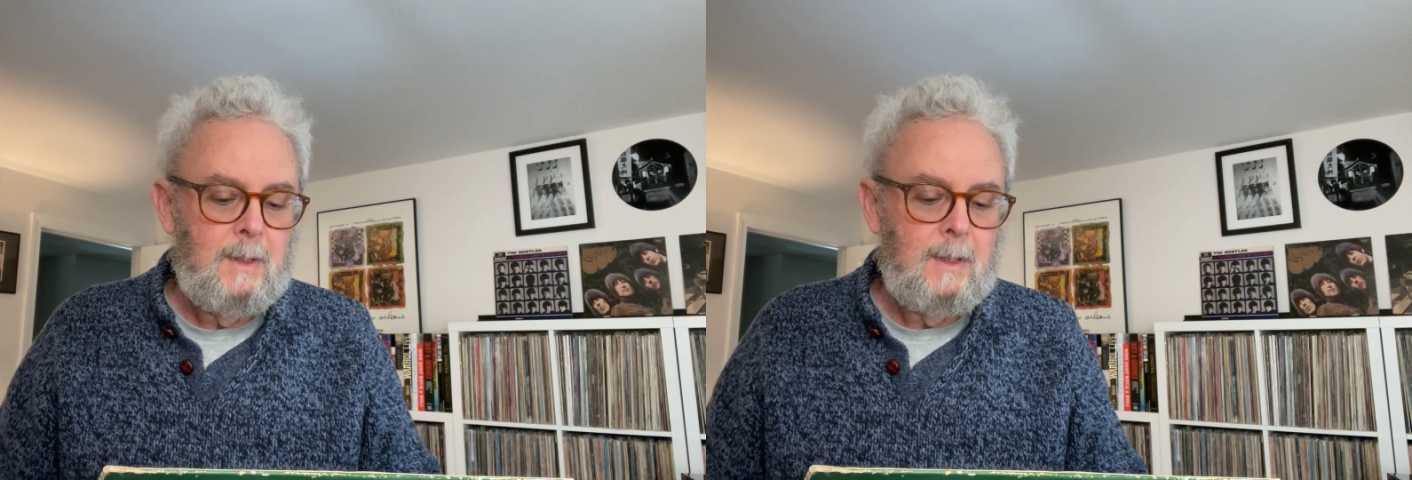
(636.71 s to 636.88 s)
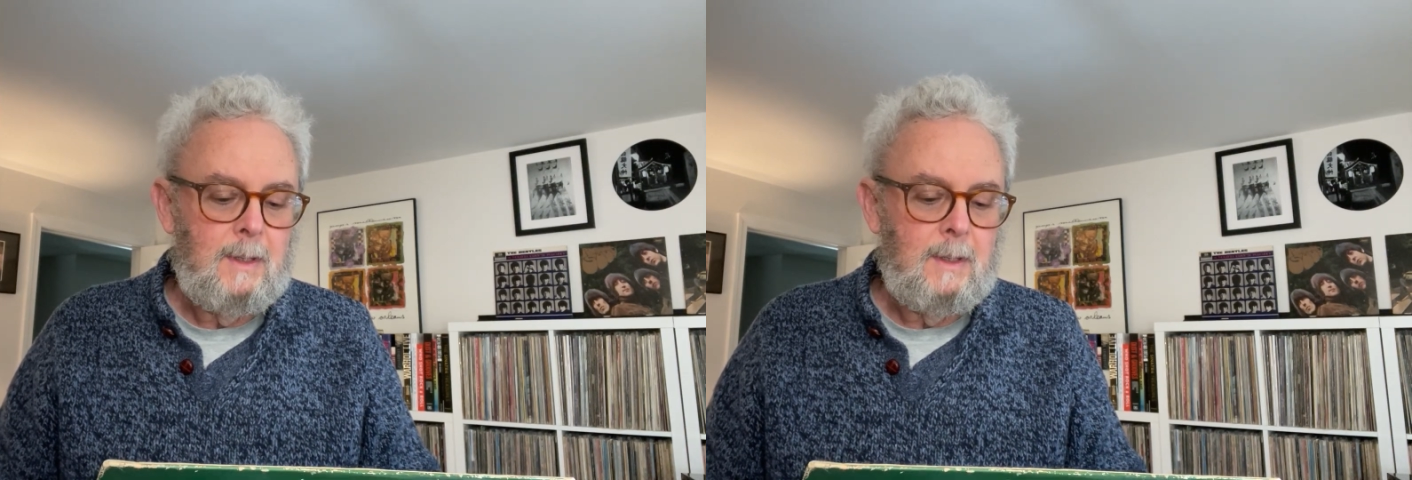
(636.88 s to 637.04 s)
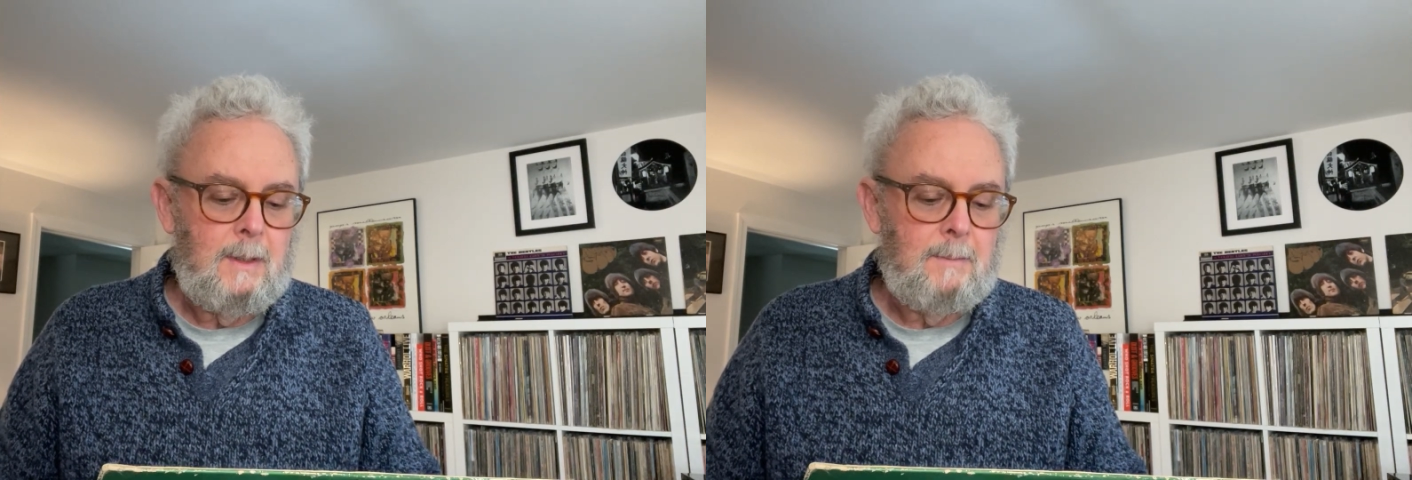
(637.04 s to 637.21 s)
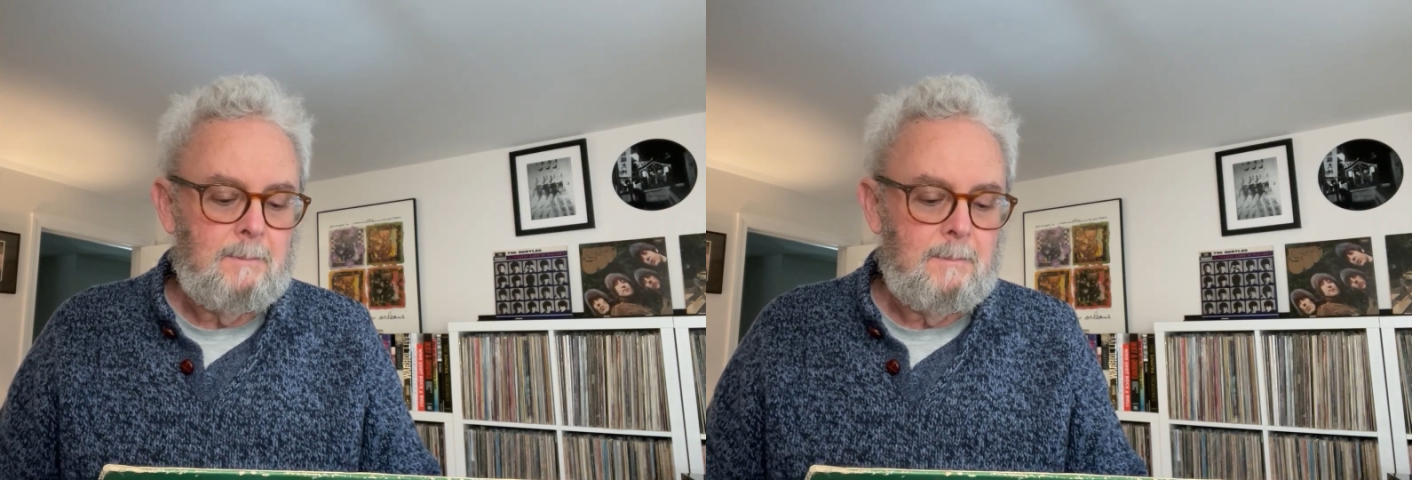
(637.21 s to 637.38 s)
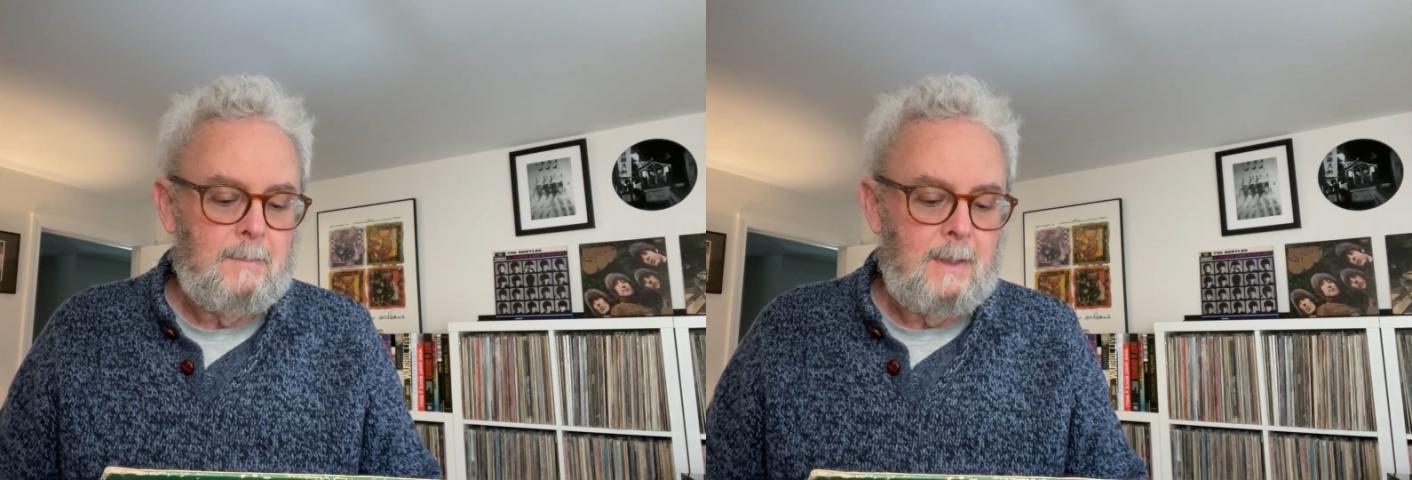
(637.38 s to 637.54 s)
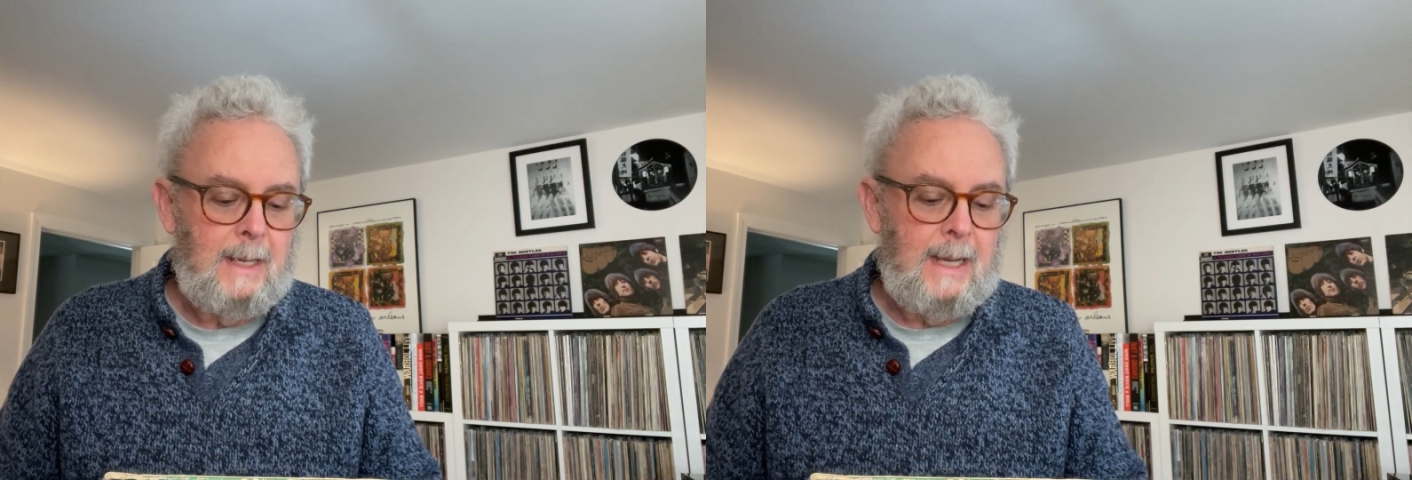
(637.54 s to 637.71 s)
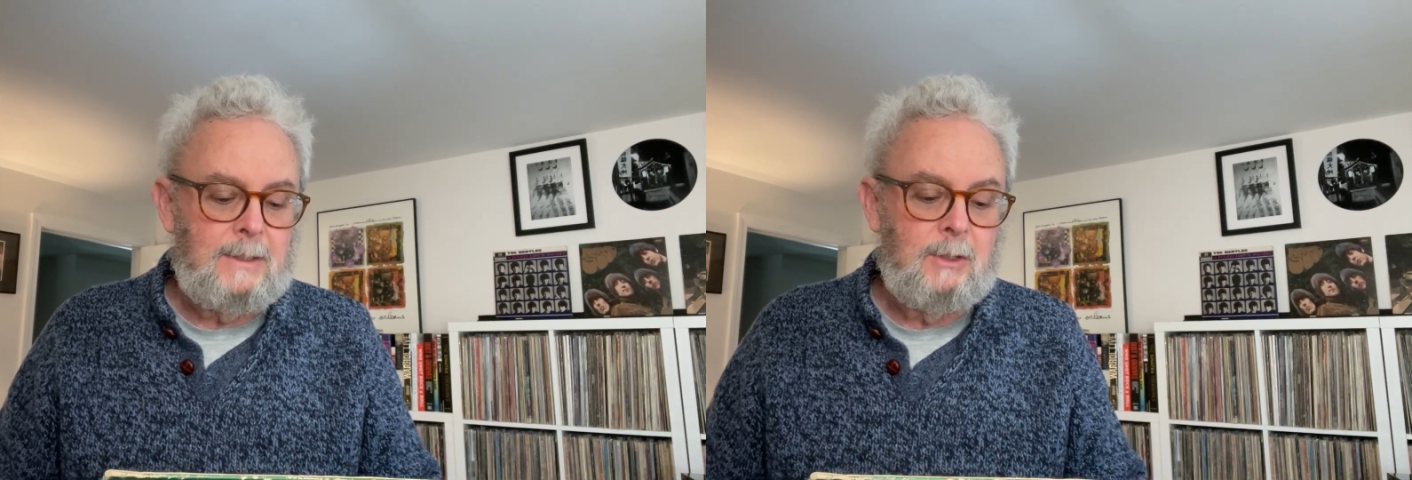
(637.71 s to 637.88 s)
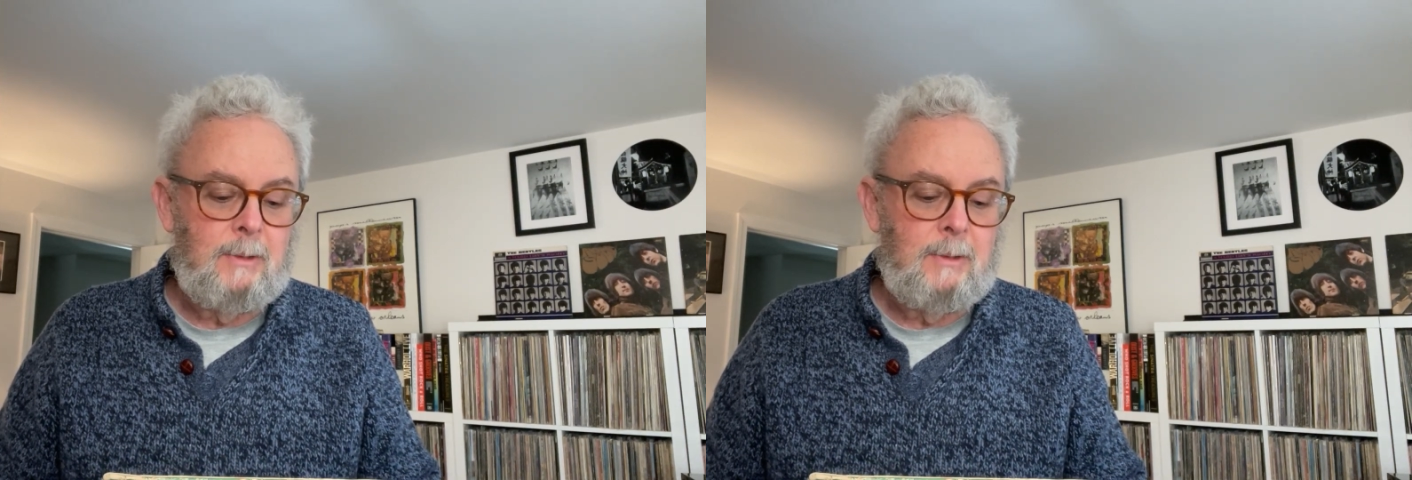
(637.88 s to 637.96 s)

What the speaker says: I had the